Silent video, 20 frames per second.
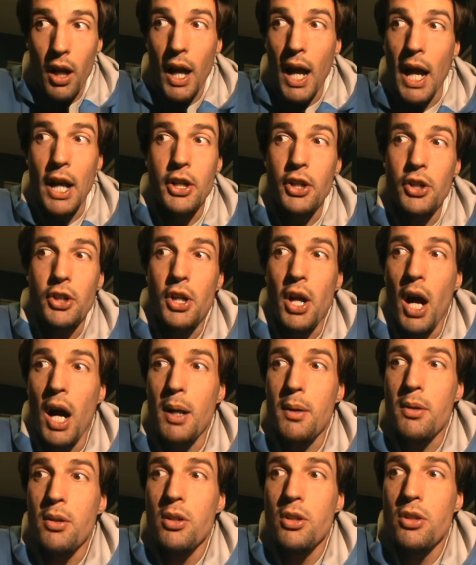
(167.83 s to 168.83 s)
and you're
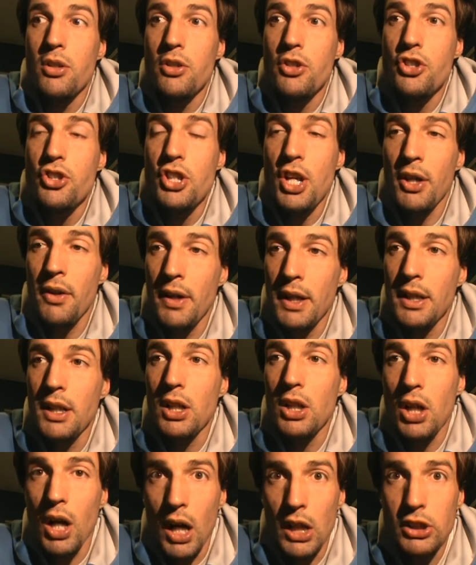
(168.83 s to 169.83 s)
not sharing the
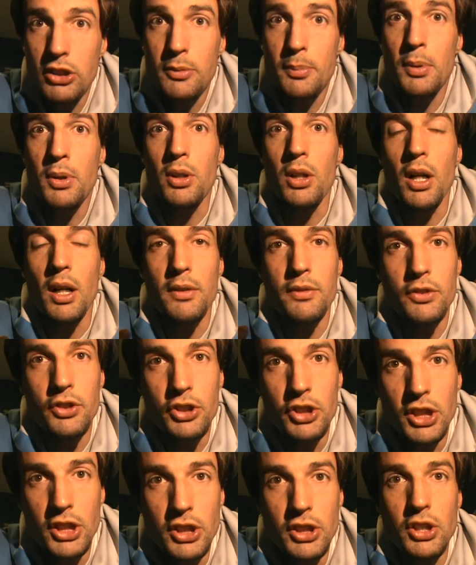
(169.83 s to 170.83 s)
gospel of
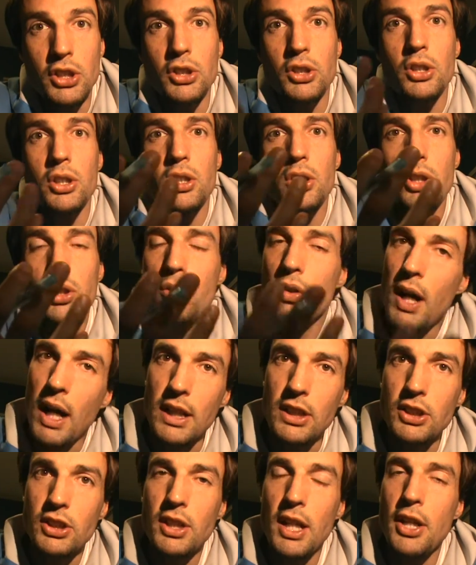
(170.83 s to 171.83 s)
Jesus
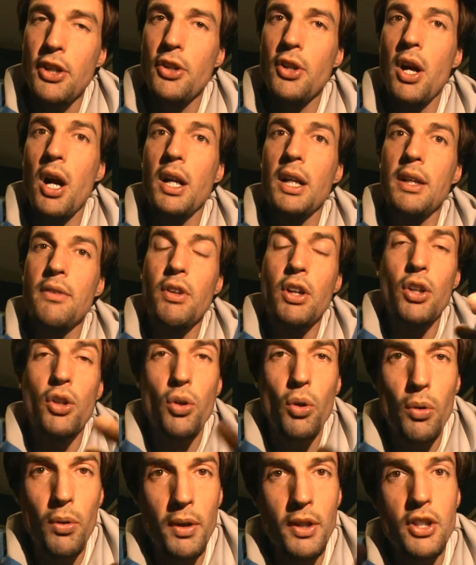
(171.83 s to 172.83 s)
Christ, and you're not giving
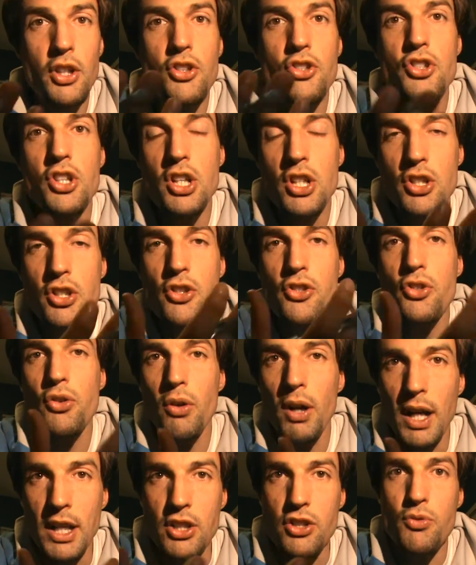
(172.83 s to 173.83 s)
glory to Jesus
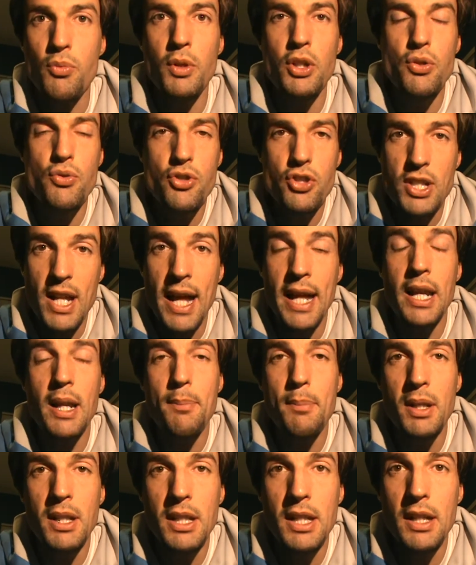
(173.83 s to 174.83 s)
Christ when you stand
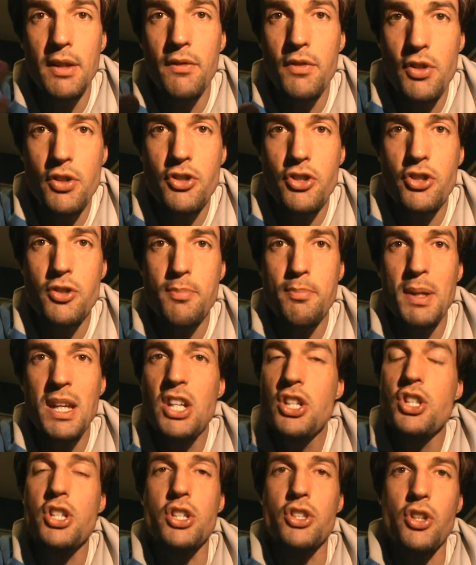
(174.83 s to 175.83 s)
up and give your
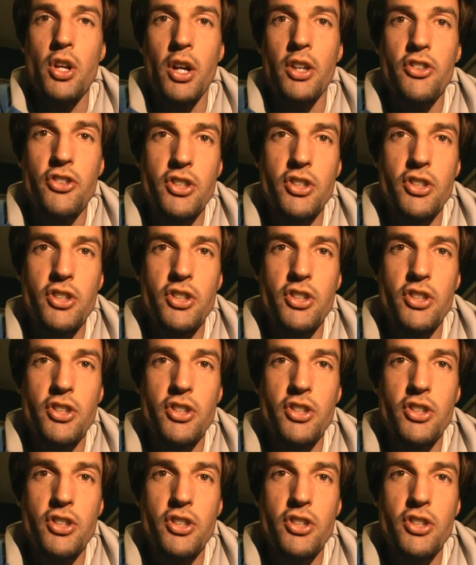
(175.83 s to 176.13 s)
speeches on